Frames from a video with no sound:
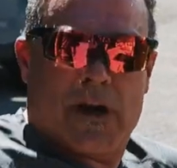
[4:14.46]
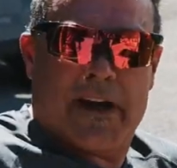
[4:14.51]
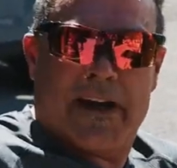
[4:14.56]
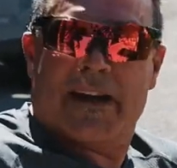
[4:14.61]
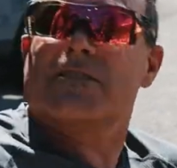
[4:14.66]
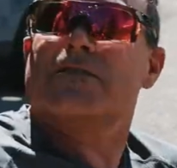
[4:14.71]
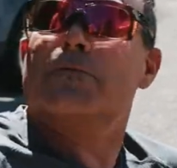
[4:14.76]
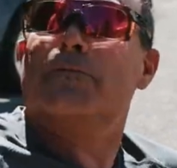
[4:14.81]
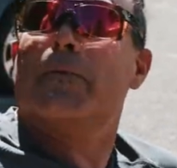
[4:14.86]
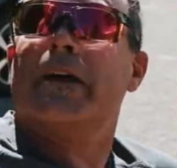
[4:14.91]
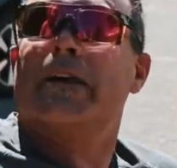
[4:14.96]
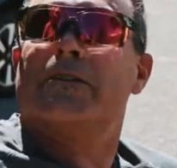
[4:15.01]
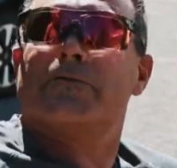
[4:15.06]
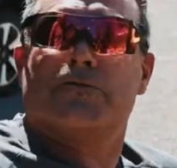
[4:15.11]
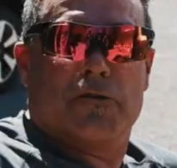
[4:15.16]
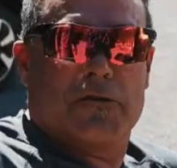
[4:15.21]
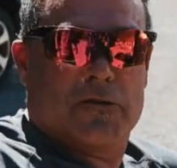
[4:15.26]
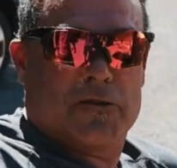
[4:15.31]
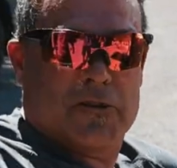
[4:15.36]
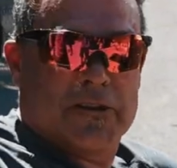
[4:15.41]
I actually made it
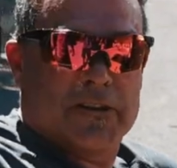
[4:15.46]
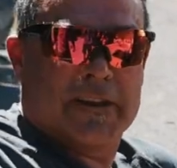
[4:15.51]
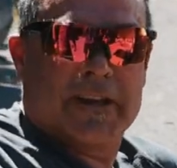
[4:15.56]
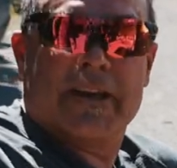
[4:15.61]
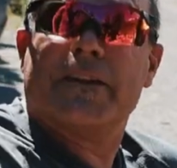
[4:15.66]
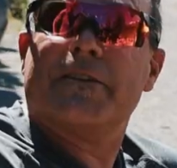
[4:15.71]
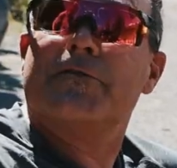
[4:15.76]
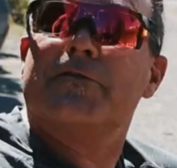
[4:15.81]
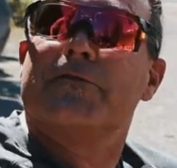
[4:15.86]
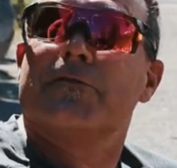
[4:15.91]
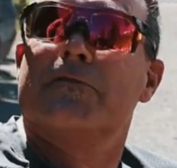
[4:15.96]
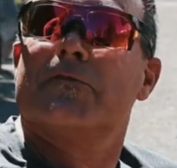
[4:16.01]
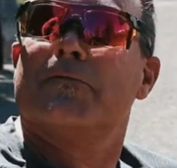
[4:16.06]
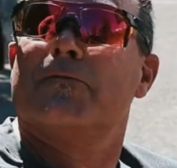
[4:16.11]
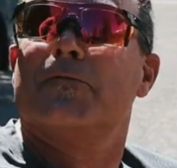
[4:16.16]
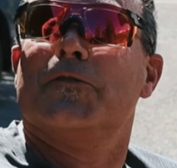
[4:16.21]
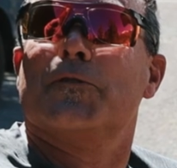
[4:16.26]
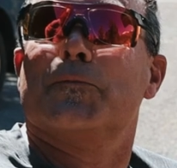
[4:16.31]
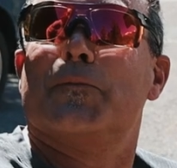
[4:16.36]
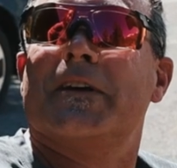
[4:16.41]
so you couldn't get in your,
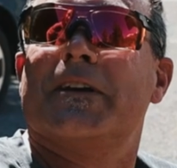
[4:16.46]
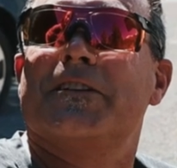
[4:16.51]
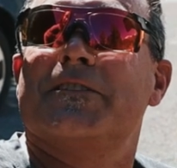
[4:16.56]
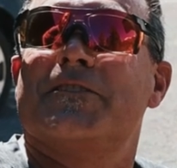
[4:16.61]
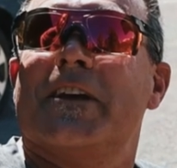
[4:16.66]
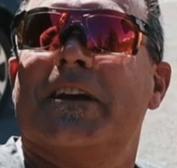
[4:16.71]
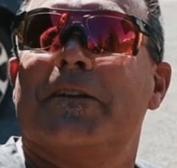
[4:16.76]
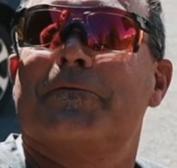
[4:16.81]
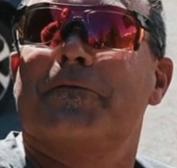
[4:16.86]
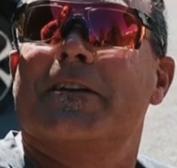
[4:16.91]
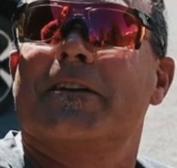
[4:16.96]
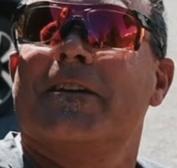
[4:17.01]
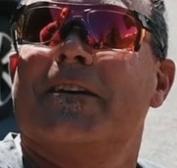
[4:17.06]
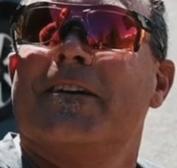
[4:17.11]
your big chain ring.